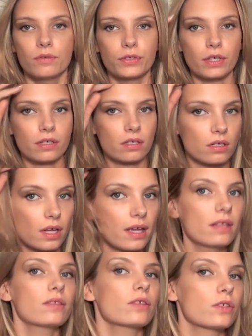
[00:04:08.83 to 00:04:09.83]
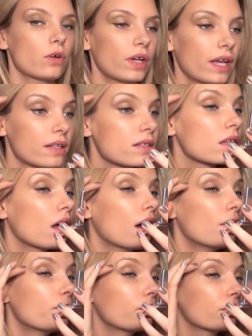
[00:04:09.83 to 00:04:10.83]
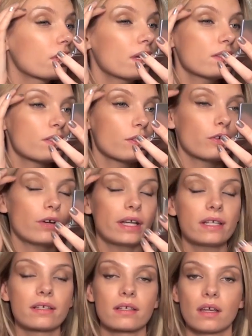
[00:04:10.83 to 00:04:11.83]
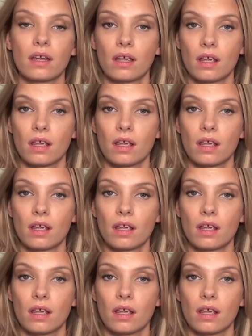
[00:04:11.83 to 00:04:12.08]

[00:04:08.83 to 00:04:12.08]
just in the socket um, into the crease.